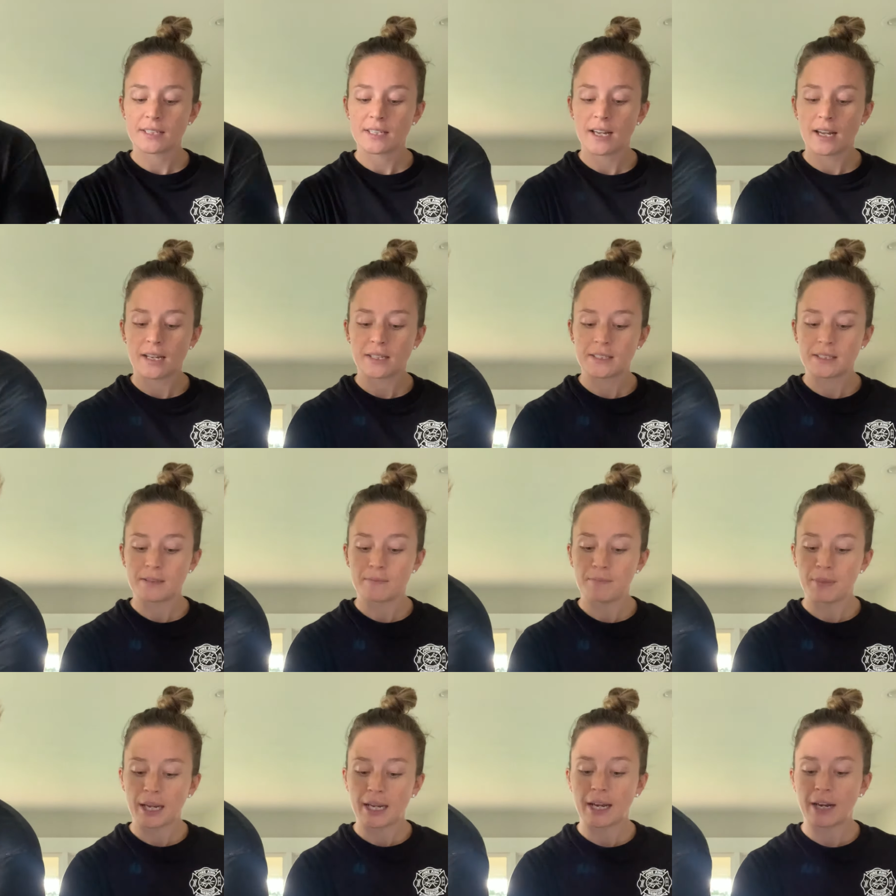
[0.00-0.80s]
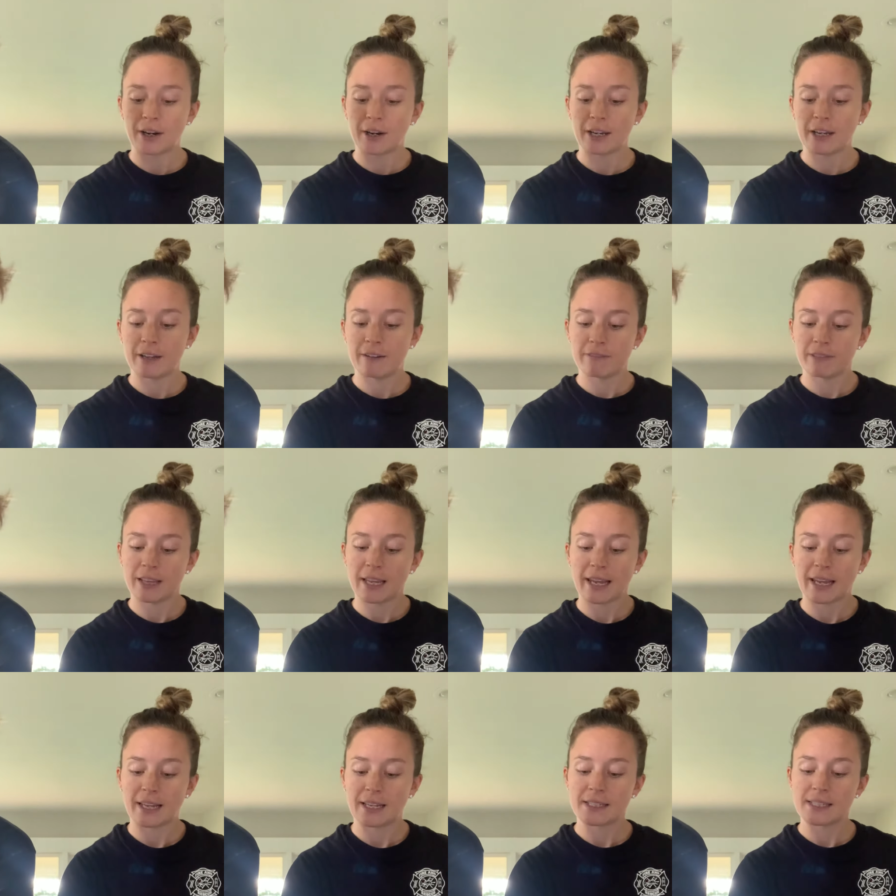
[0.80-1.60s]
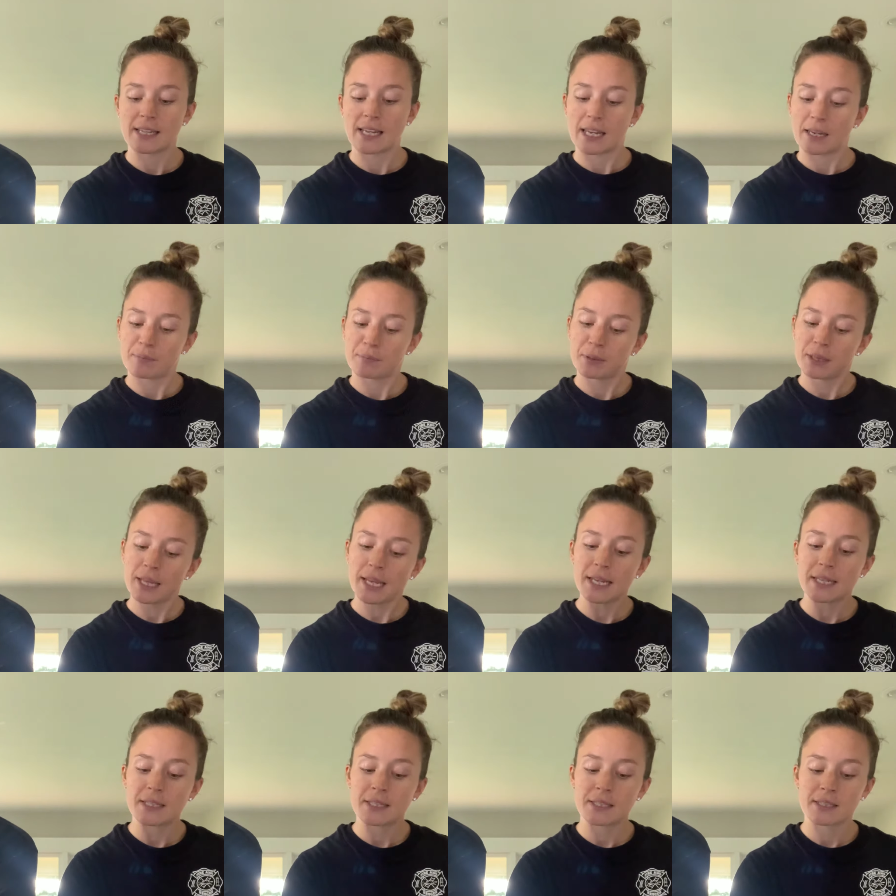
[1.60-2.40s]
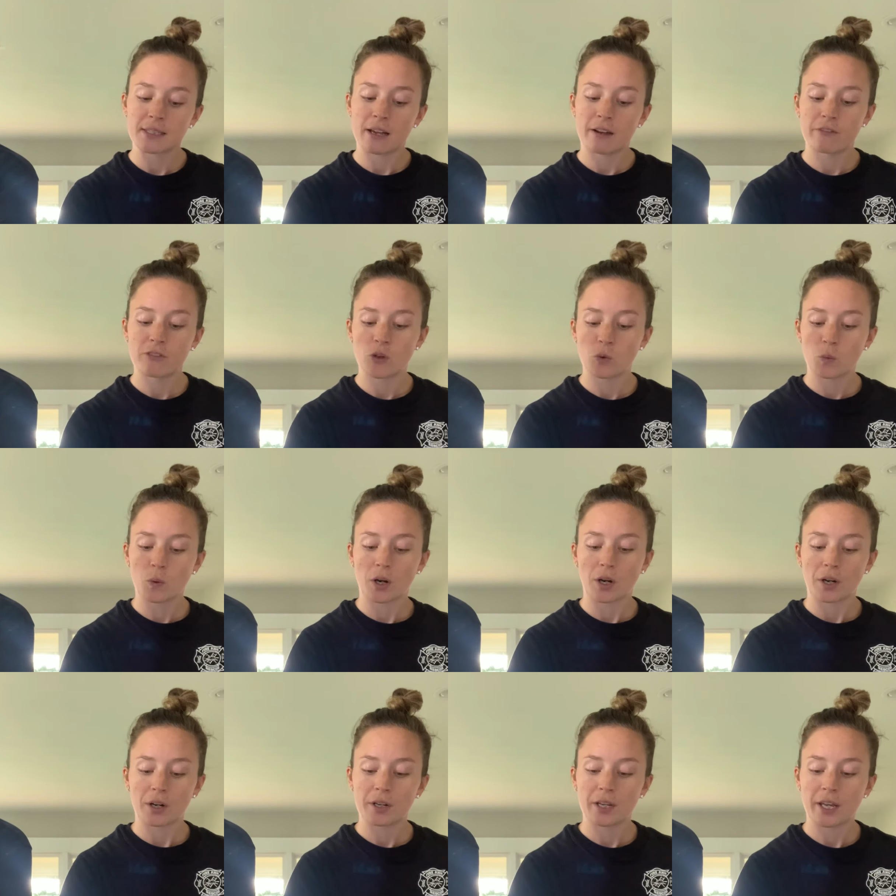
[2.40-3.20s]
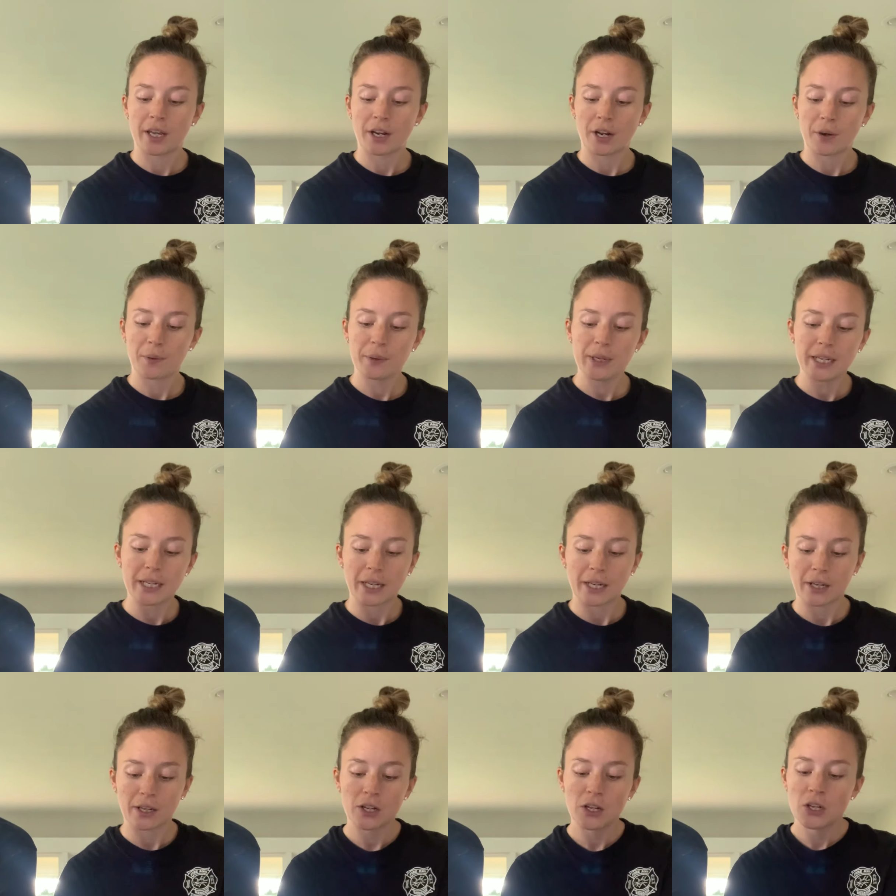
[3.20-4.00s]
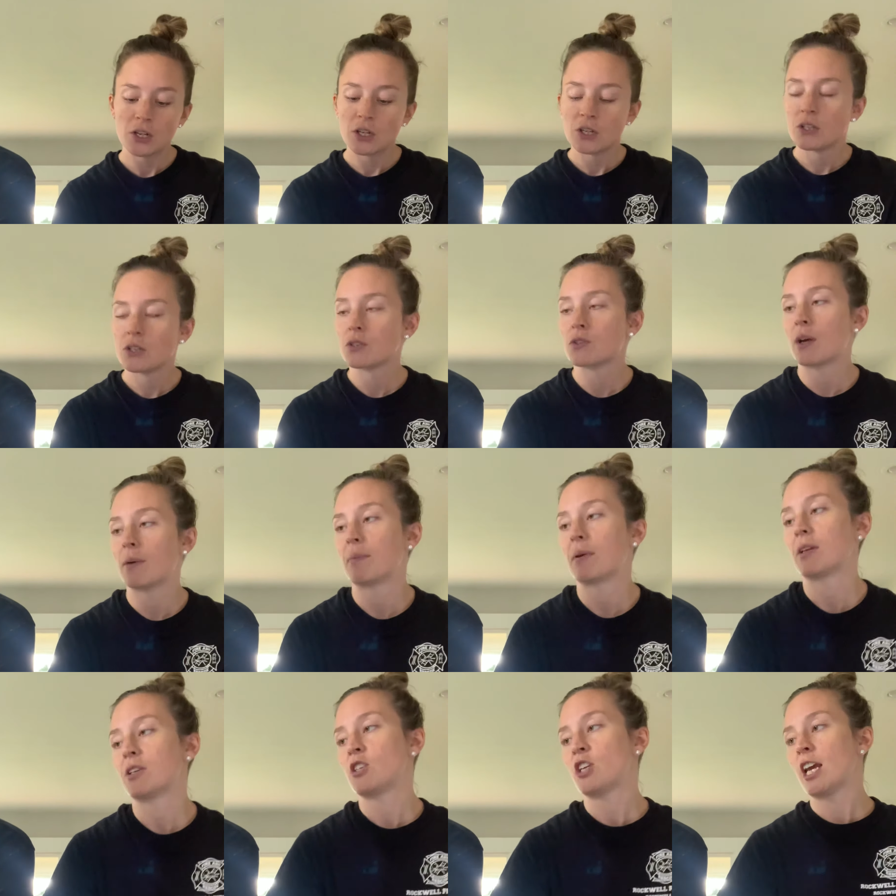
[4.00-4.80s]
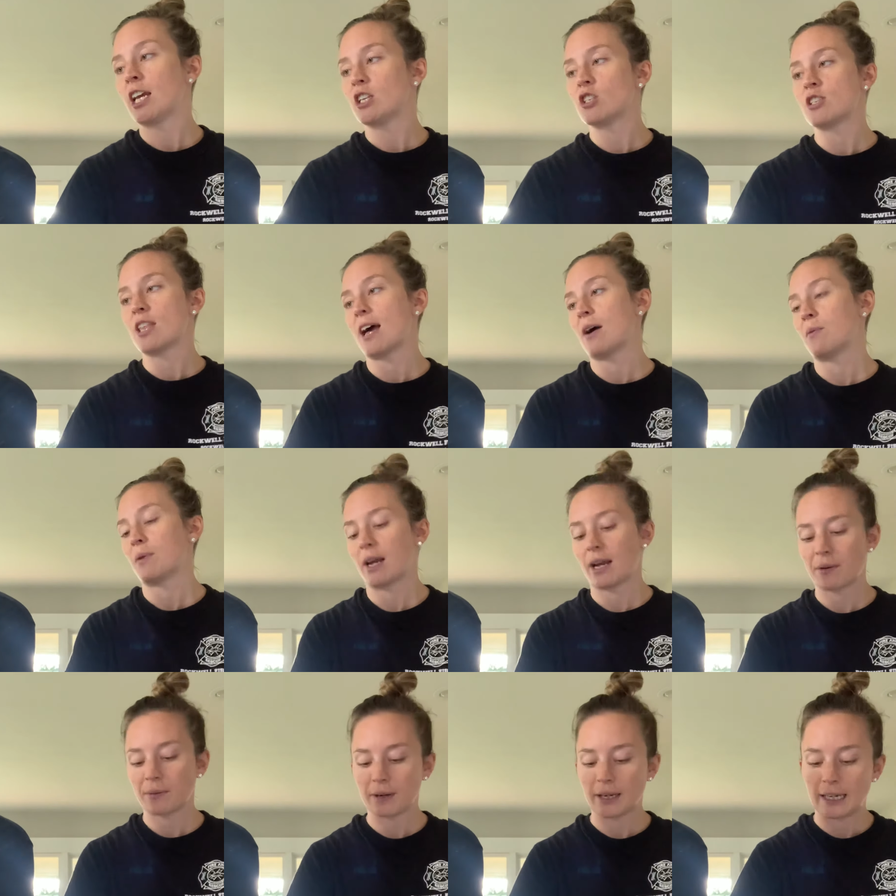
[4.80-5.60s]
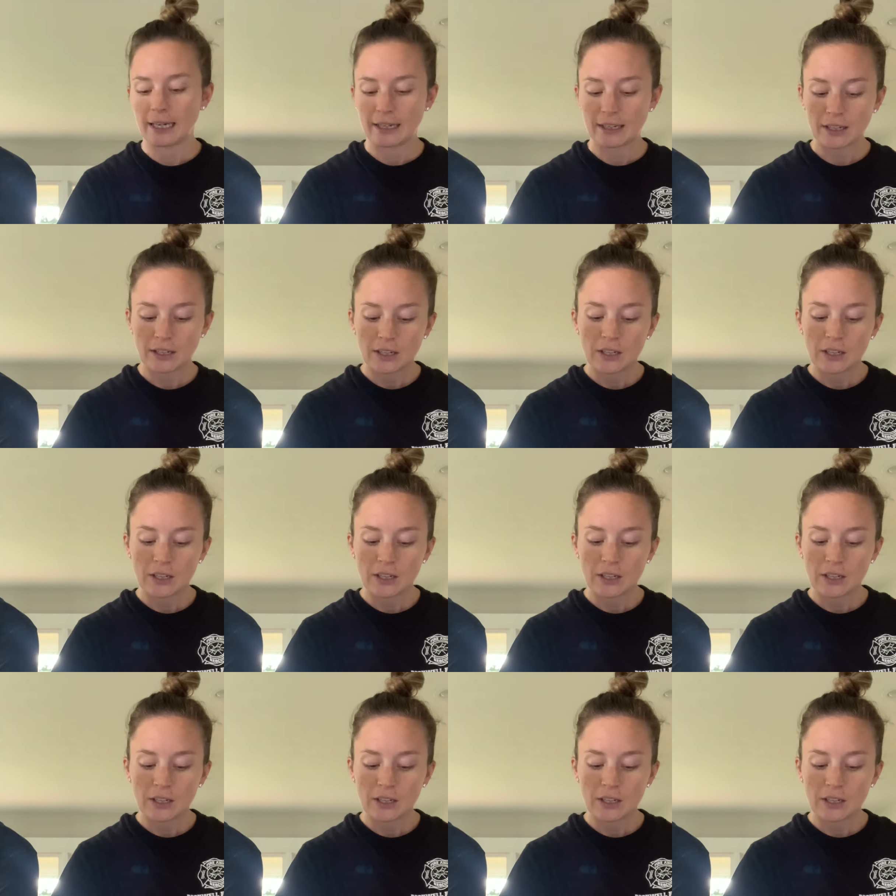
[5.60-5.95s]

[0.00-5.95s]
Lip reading: a big area of land, in place of the word in our reading. So I'm going to change that when I read.